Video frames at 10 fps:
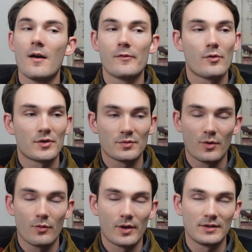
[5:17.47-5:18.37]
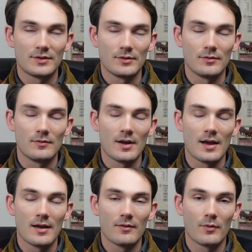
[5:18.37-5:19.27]
Of course, we're going to
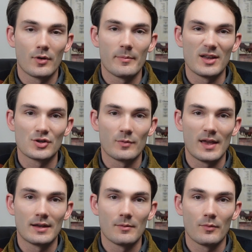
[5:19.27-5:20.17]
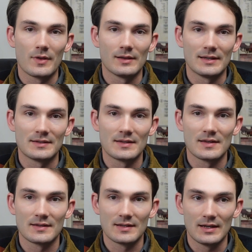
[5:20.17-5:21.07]
uh, we're going to make sure we end up with at least a
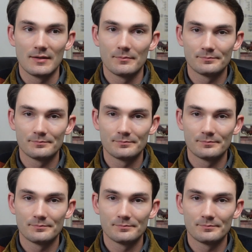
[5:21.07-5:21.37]
16.